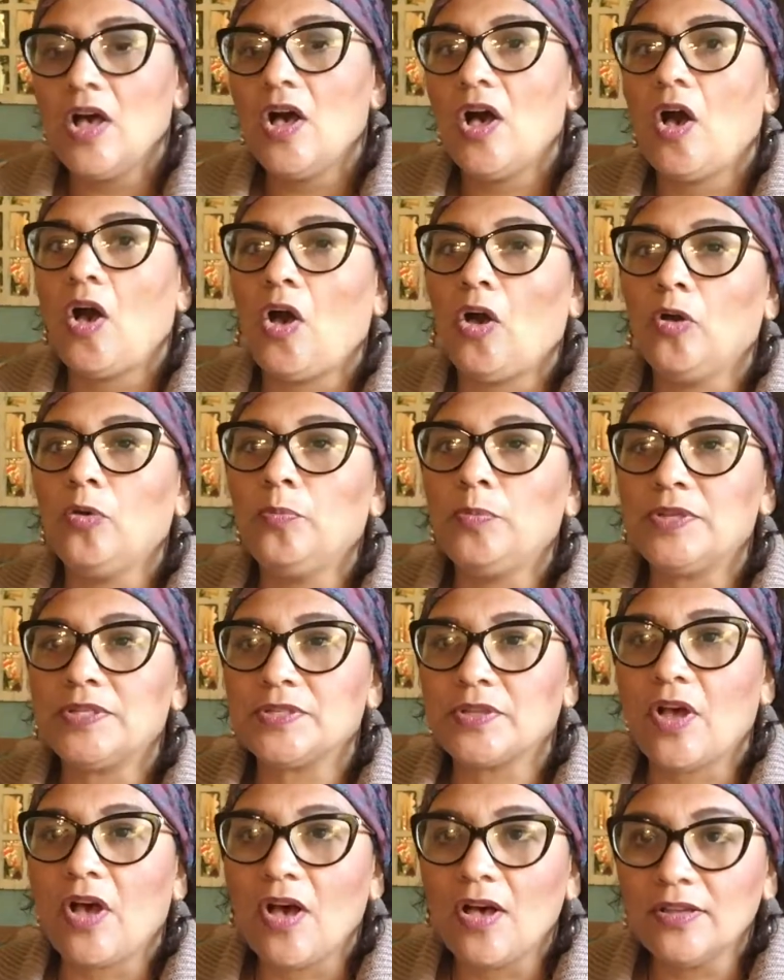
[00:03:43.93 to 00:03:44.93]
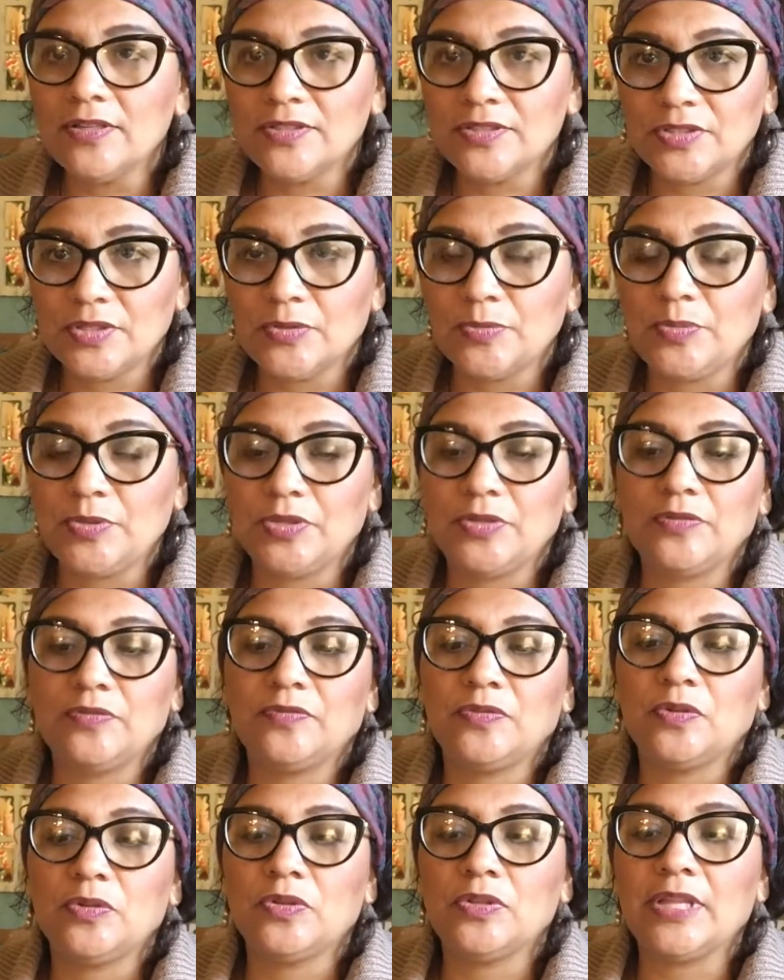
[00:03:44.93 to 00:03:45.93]
Hope is also
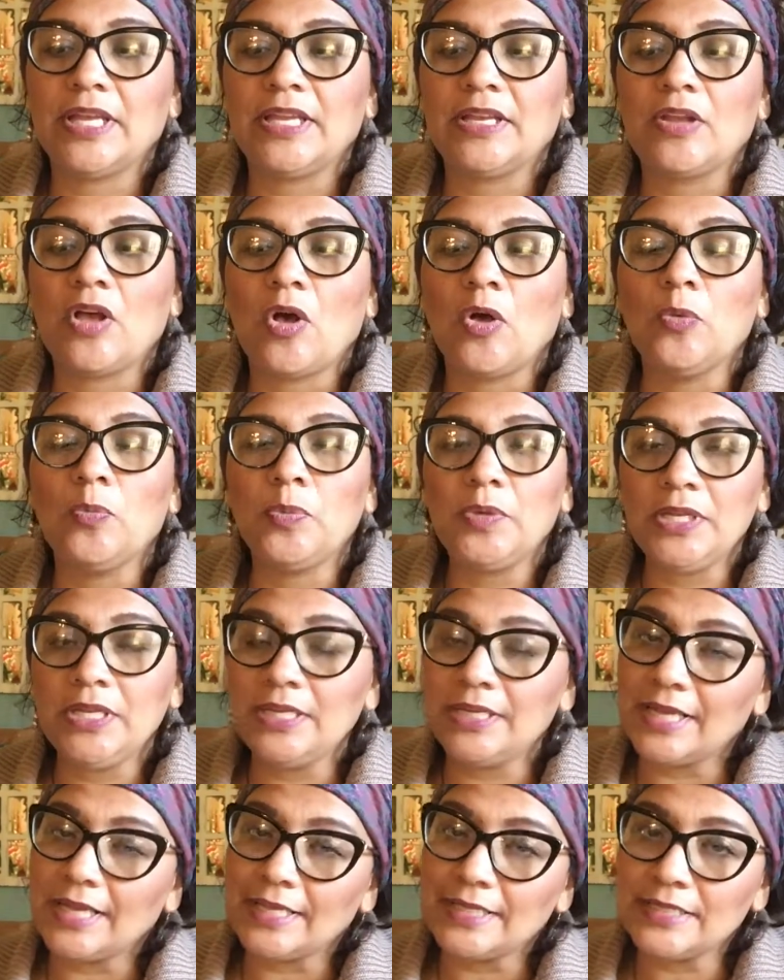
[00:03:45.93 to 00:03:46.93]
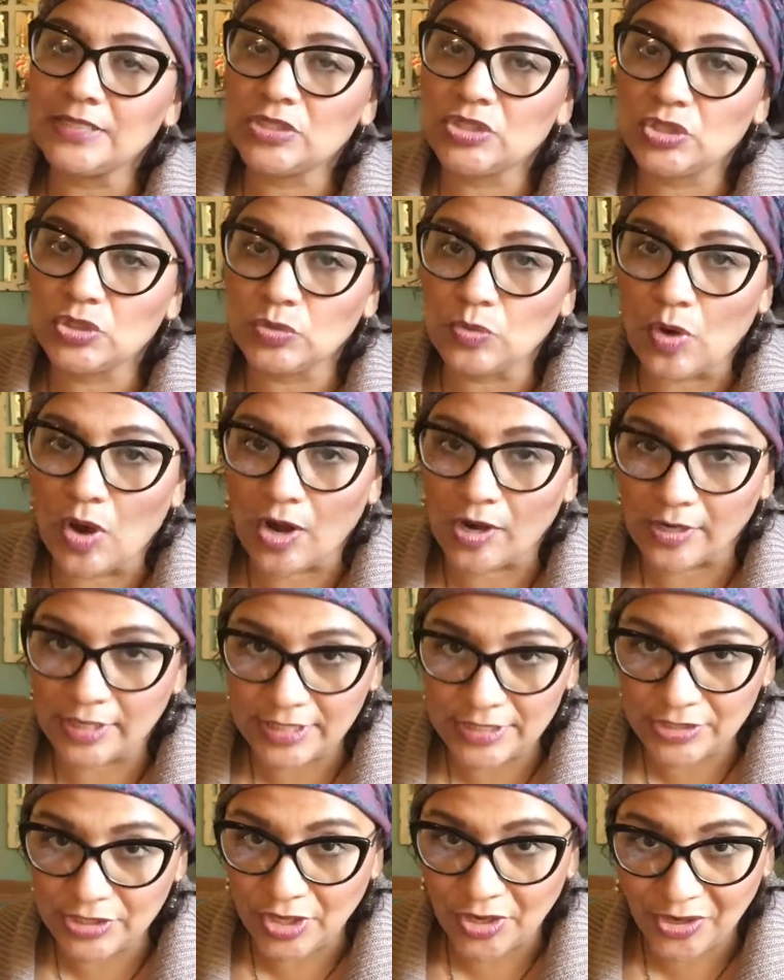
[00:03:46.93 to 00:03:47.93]
beautiful in opening us to our
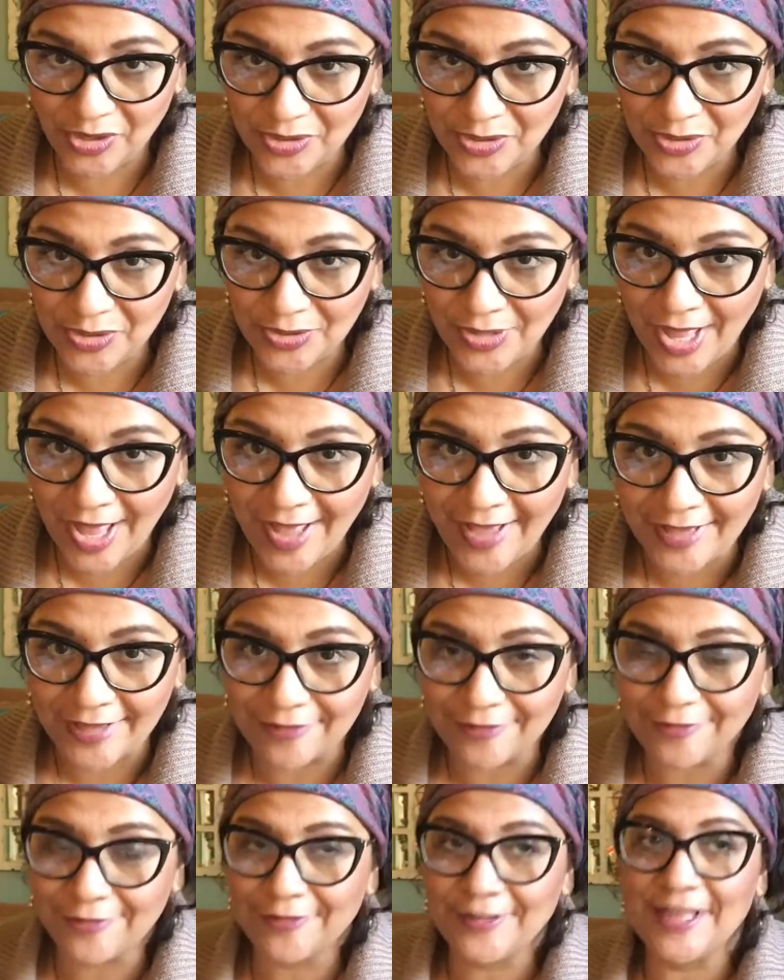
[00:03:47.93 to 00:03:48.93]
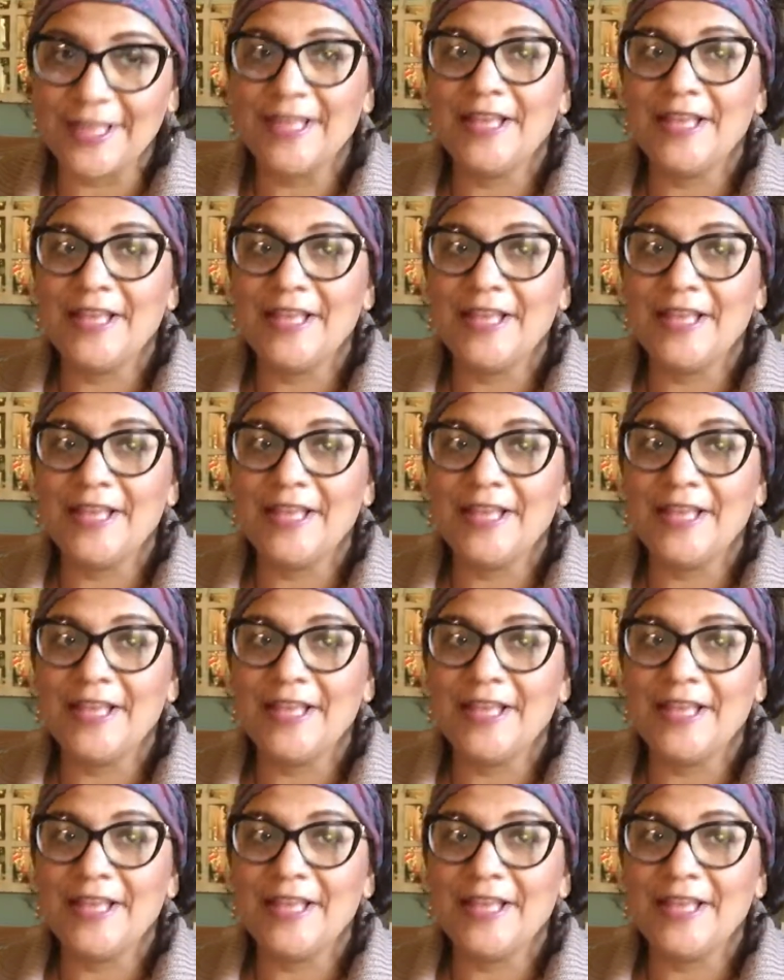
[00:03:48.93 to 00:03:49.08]
eternal life.